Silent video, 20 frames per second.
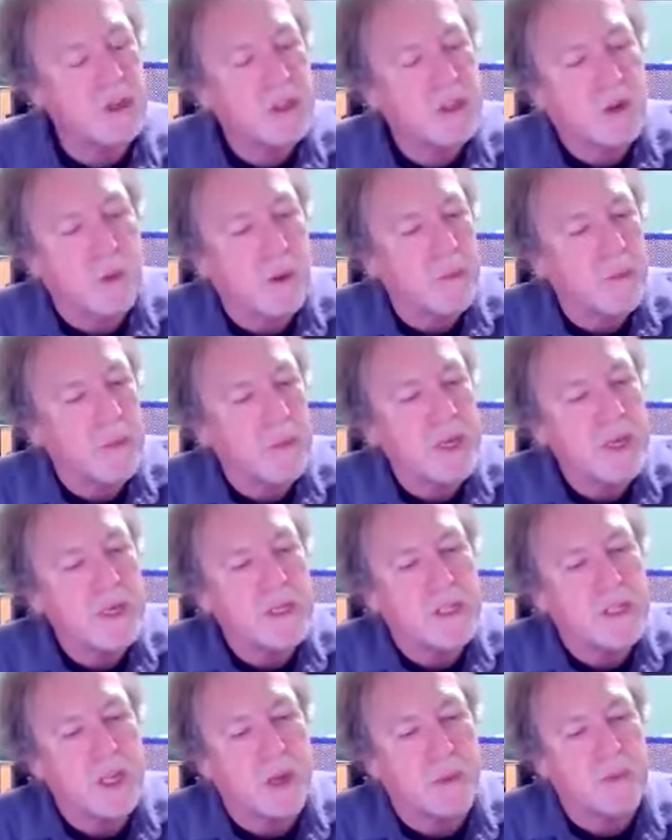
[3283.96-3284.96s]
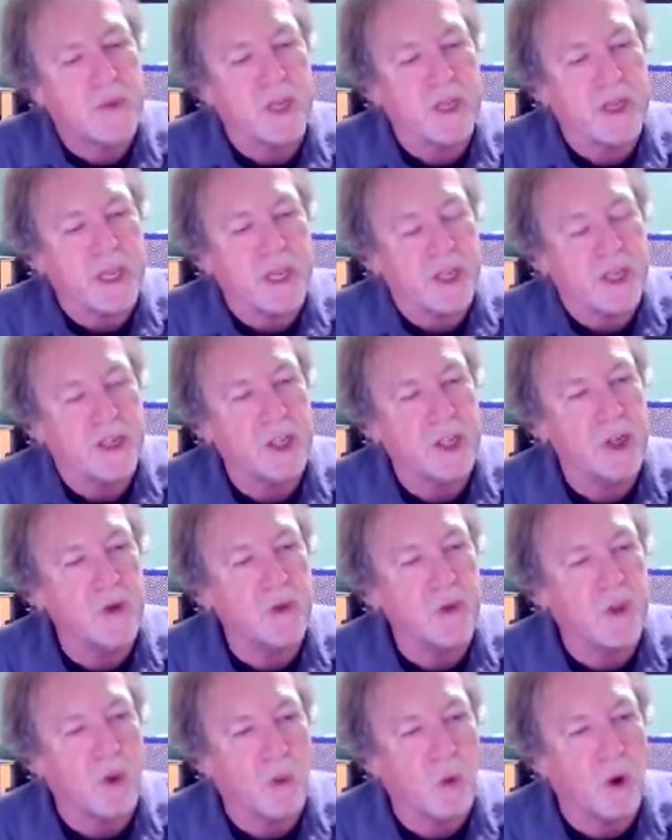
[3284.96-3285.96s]
to repeat something that you do
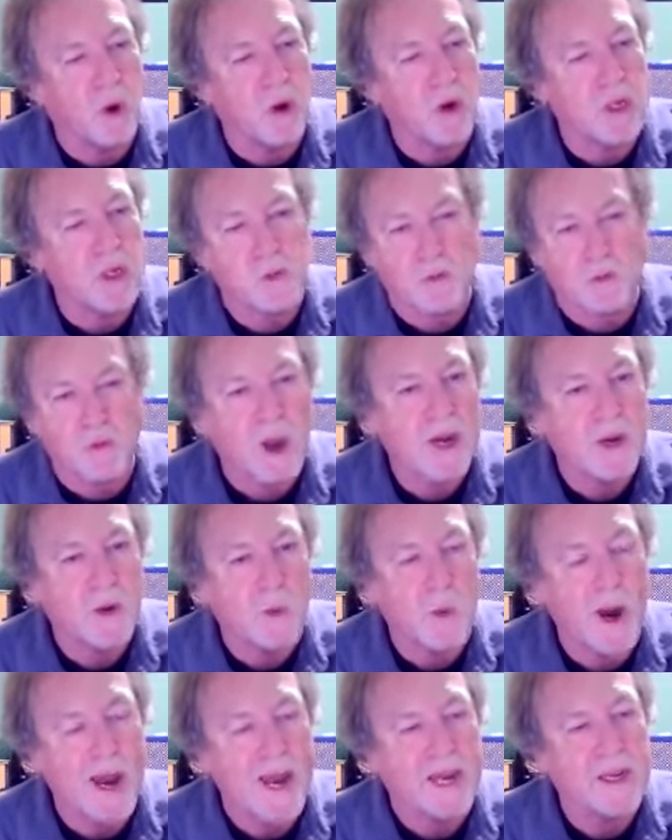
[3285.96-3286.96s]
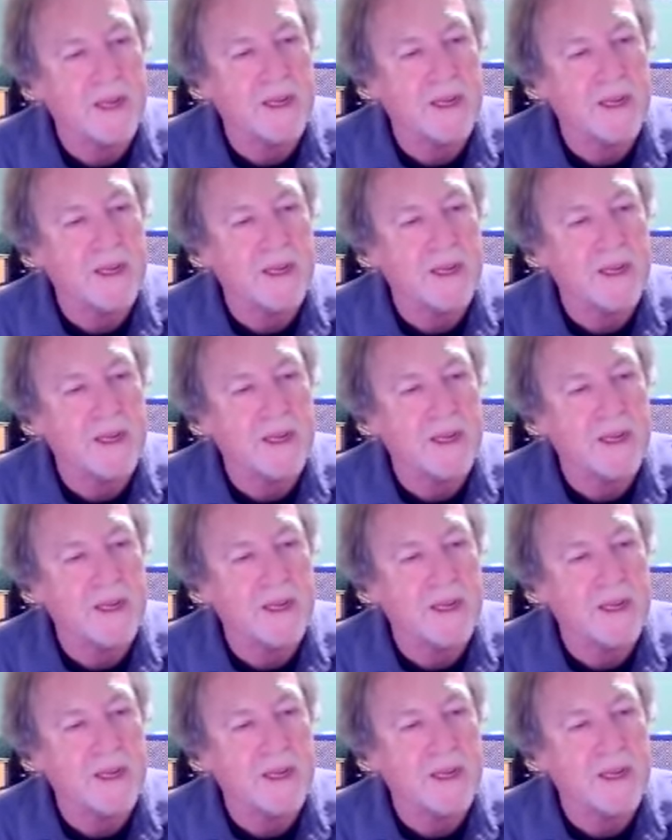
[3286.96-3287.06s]
that works right away